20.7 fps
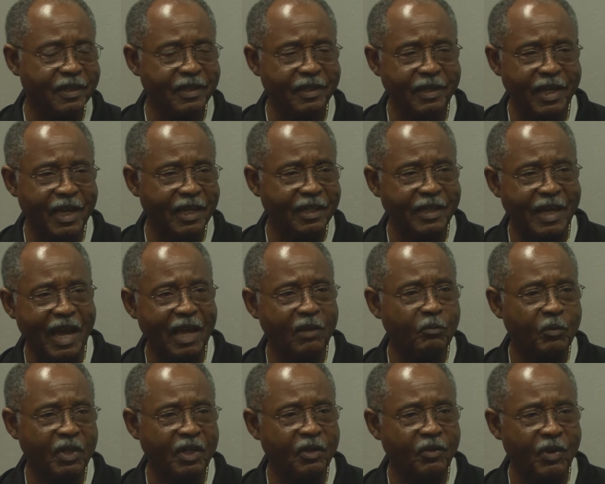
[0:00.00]
had not
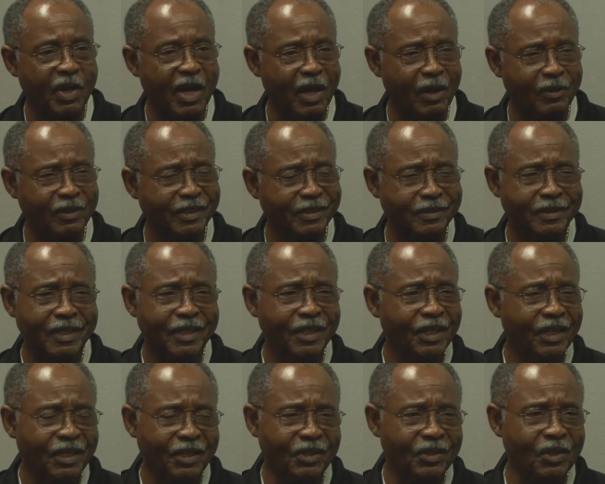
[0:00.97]
been around, and
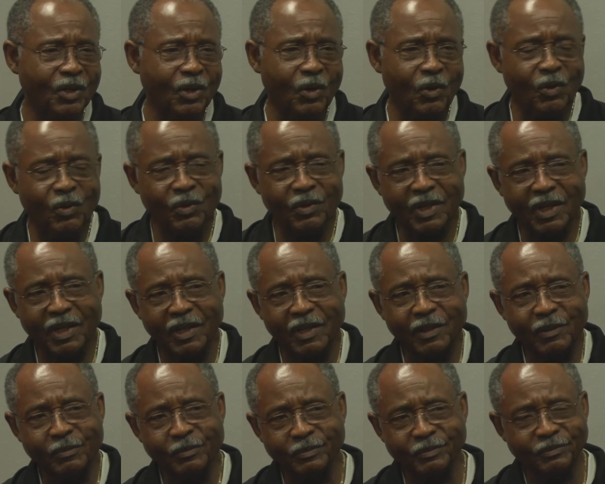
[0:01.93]
you
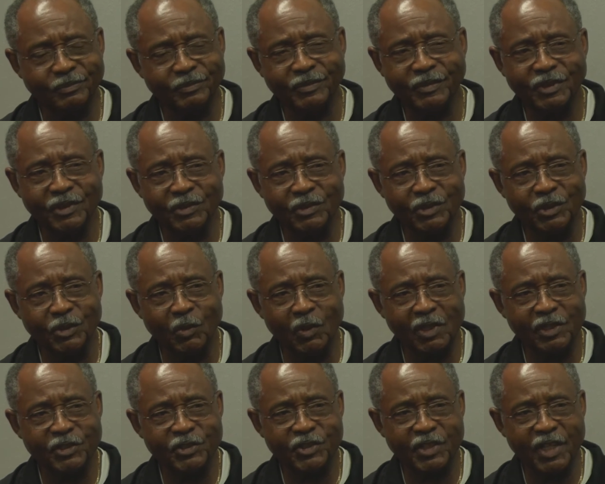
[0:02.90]

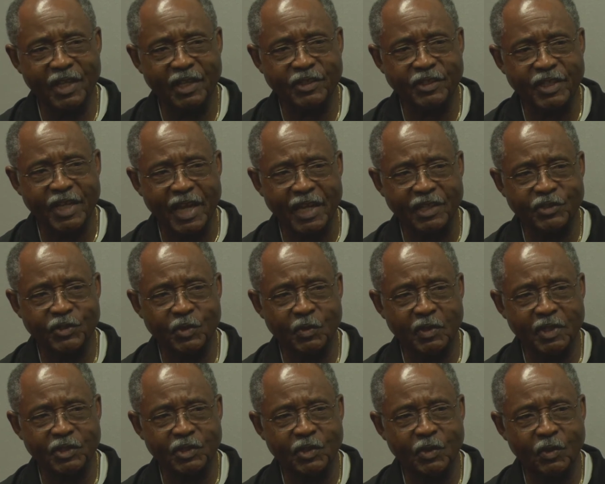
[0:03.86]
want to stay attached to
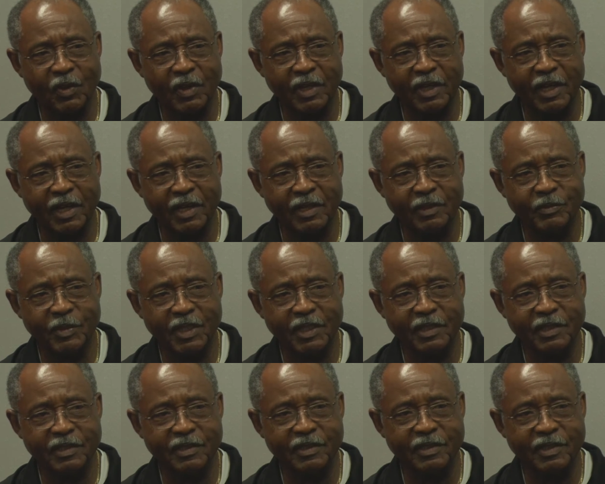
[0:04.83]
what's going on
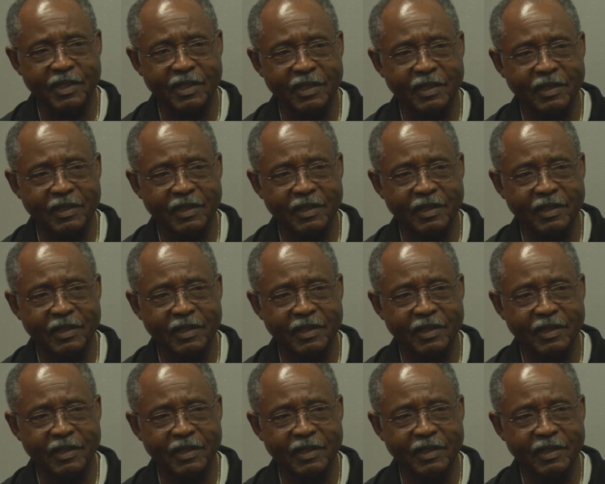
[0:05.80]
because